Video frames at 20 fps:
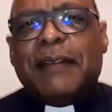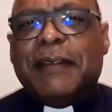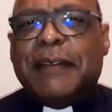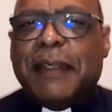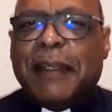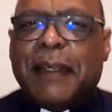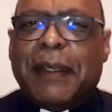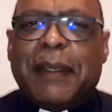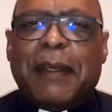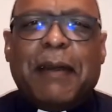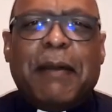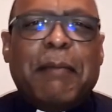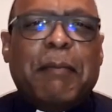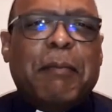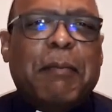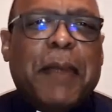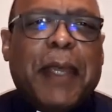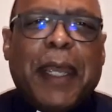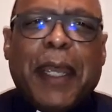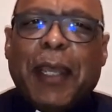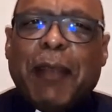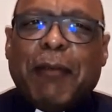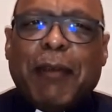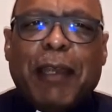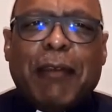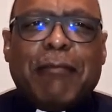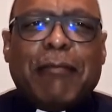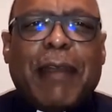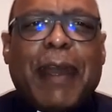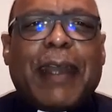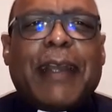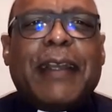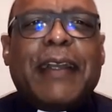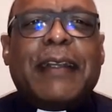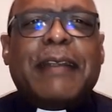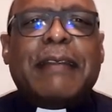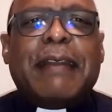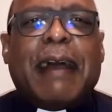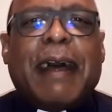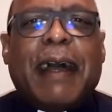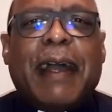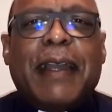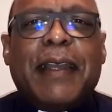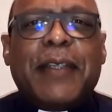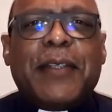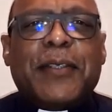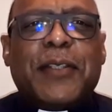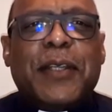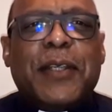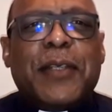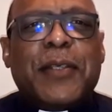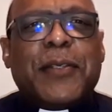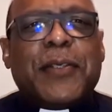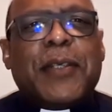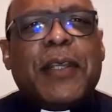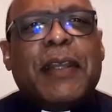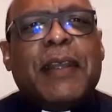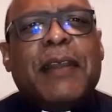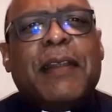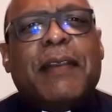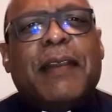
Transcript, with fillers: dear Mary recognizes